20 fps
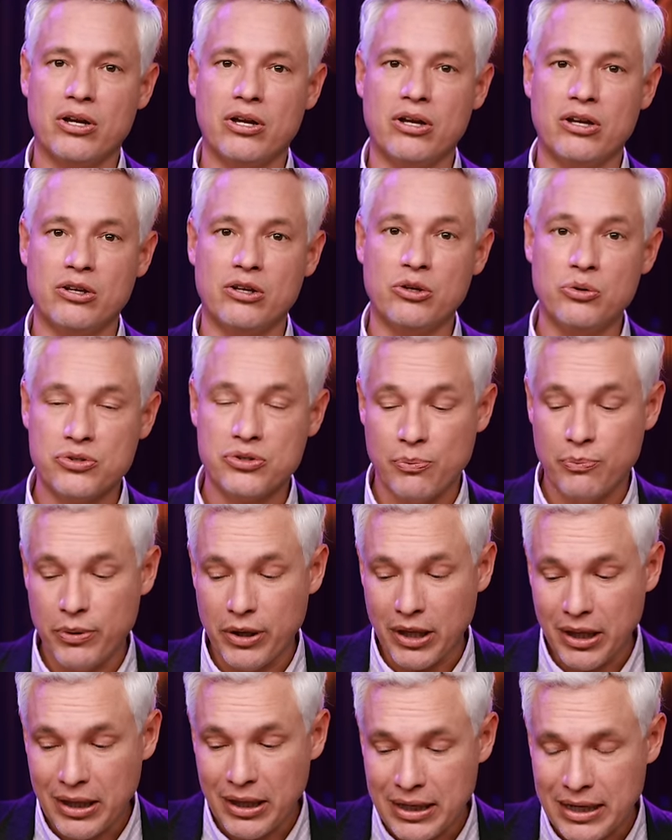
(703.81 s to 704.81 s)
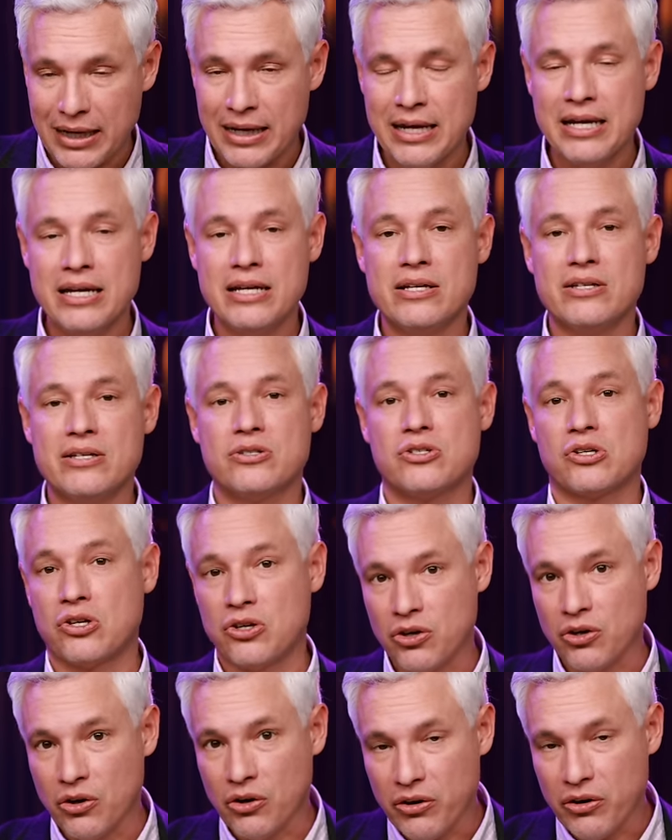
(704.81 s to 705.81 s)
usability,
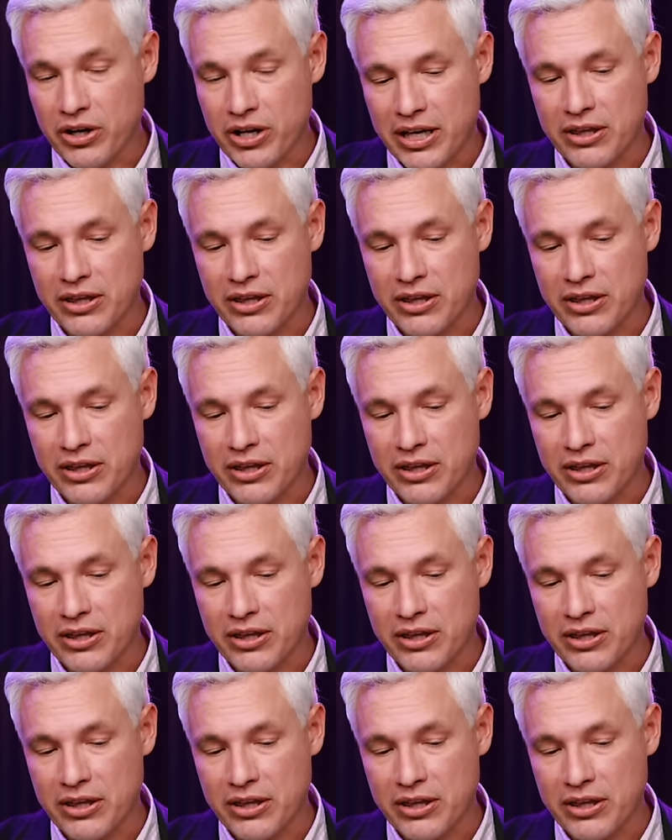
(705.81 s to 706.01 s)
security.